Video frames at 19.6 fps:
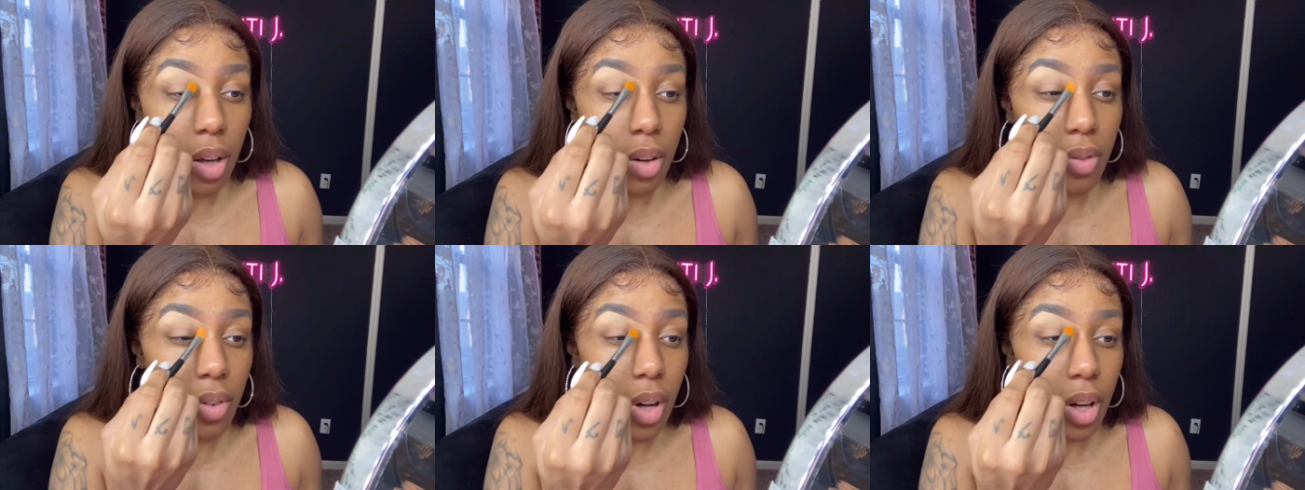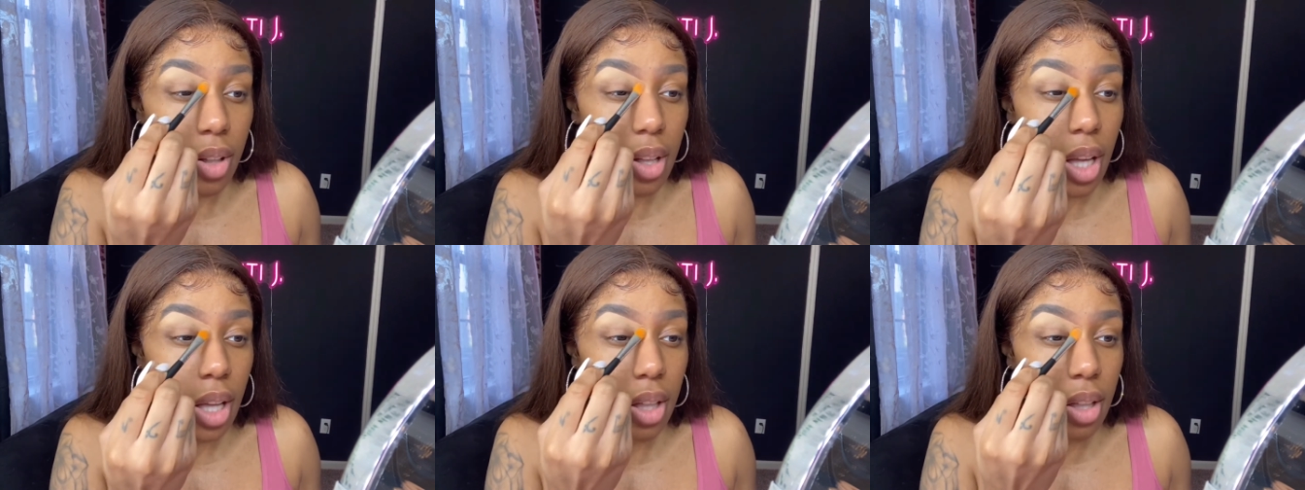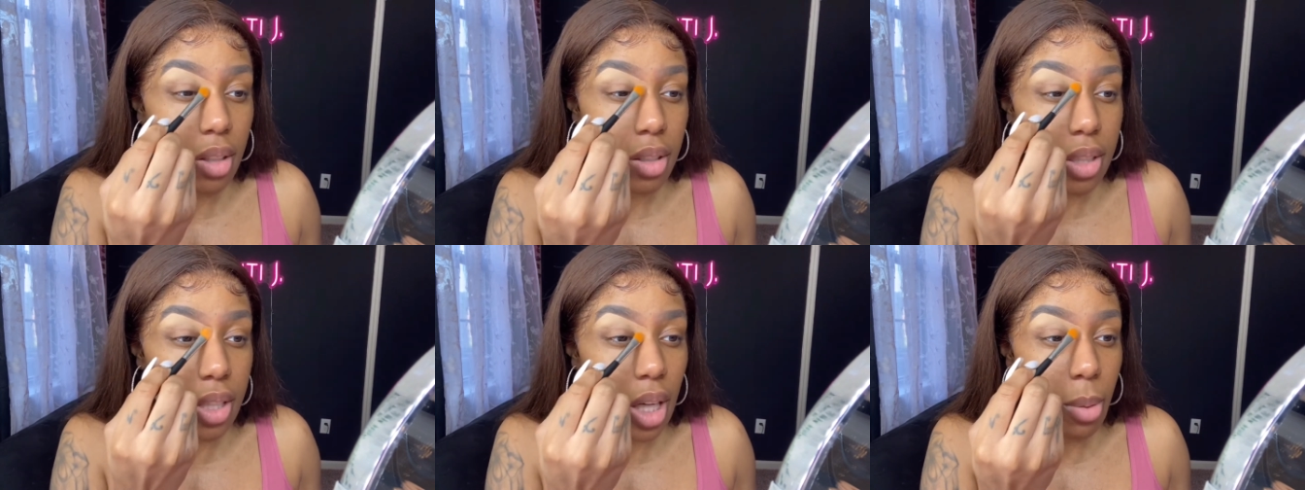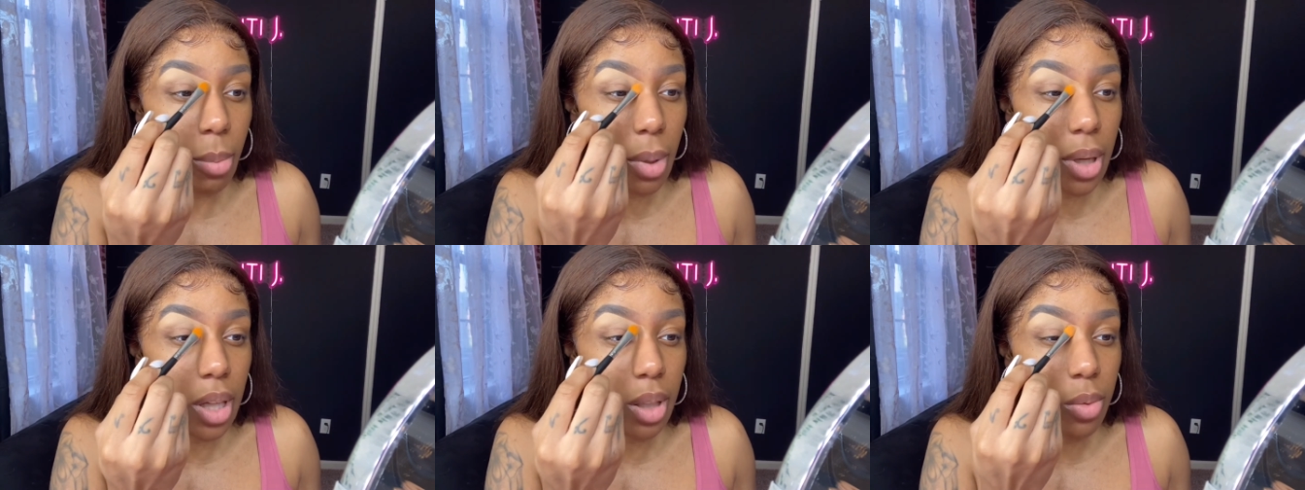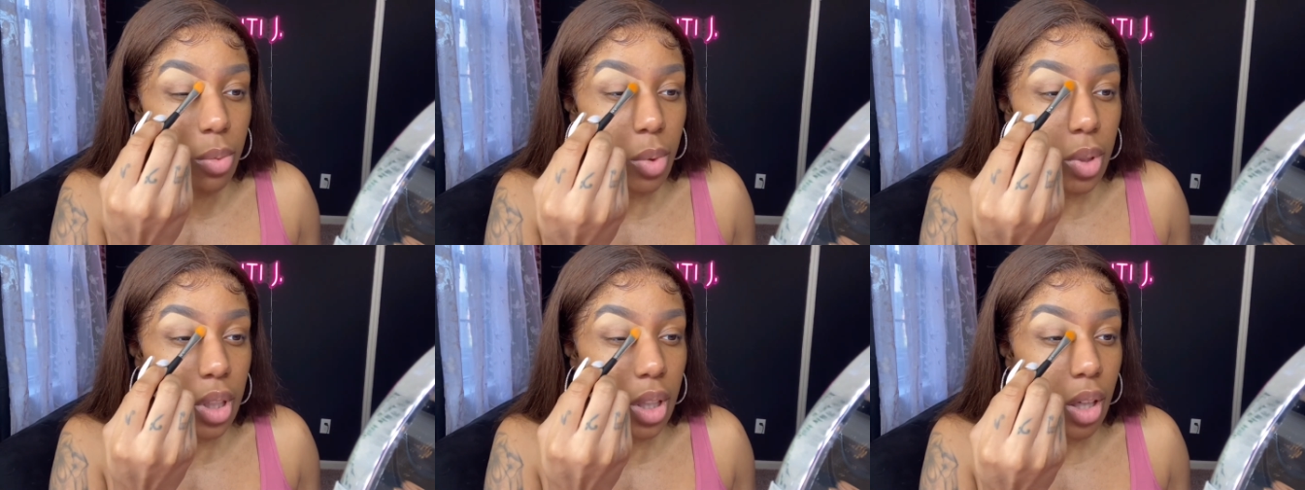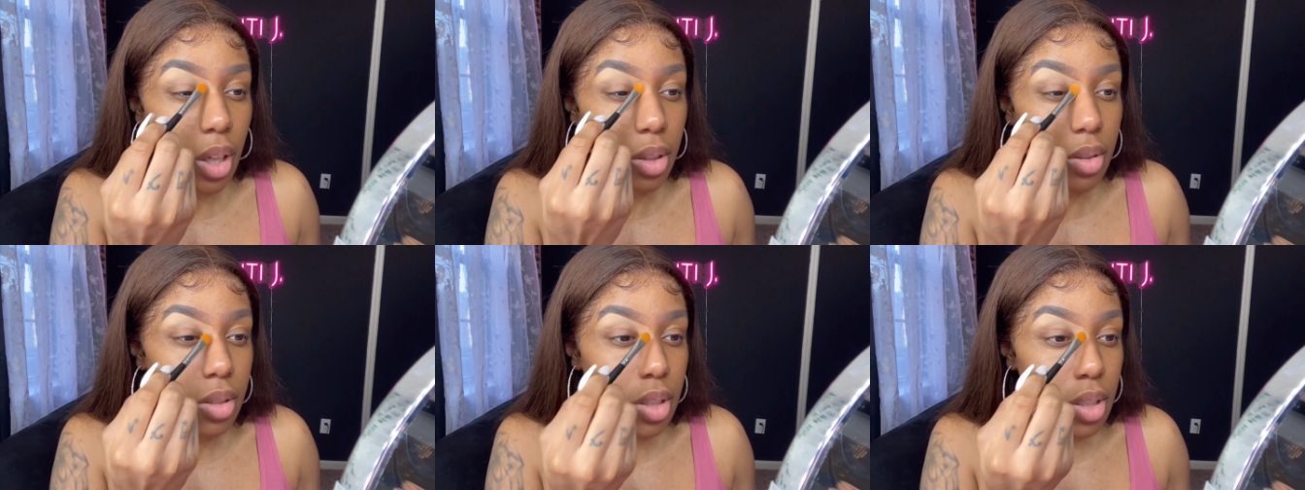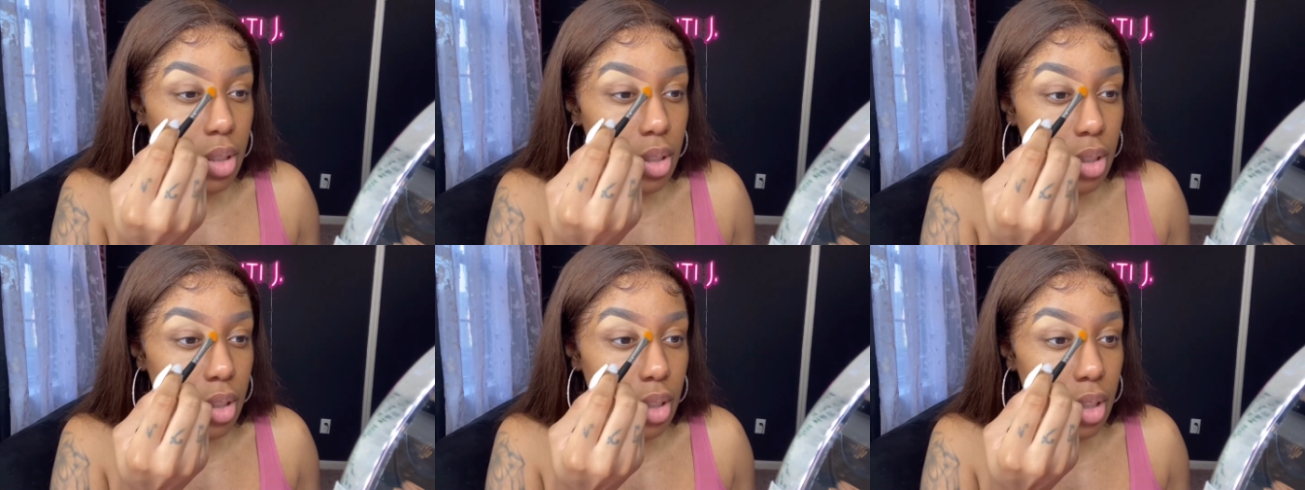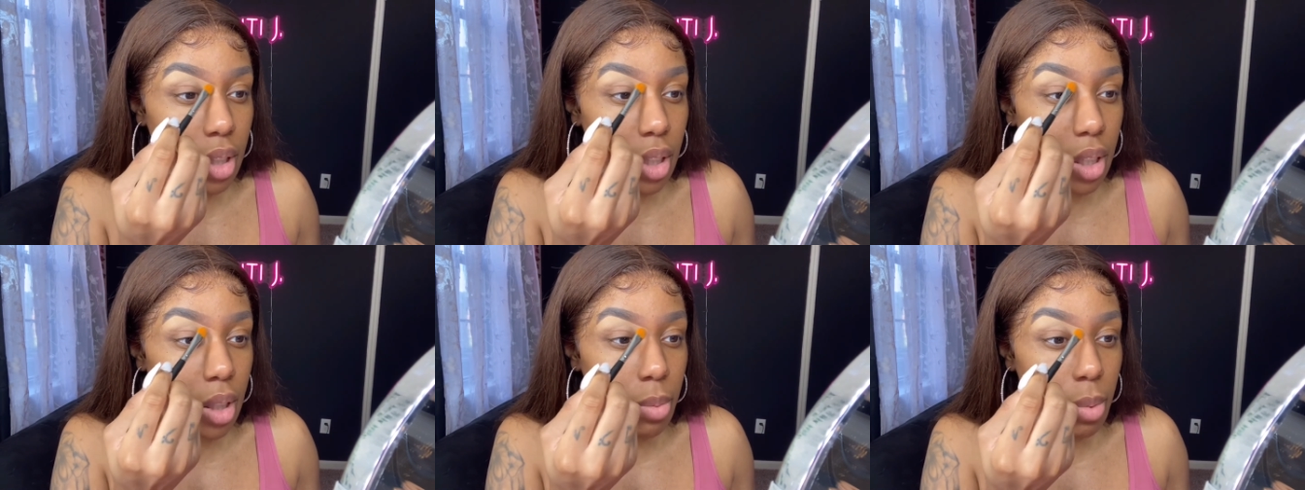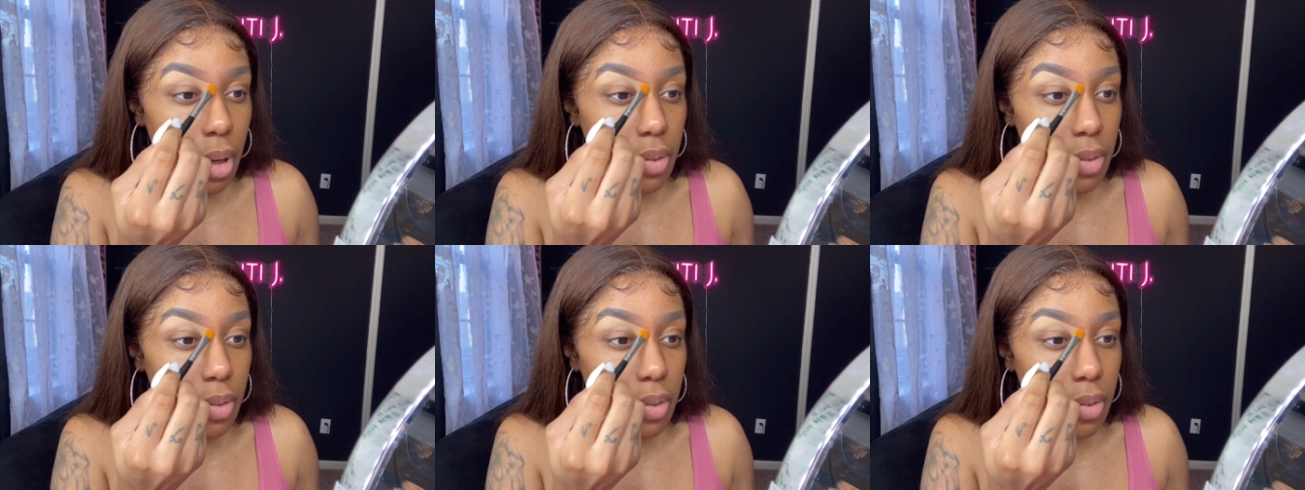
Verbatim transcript: all that long time, I didn't want to go to the club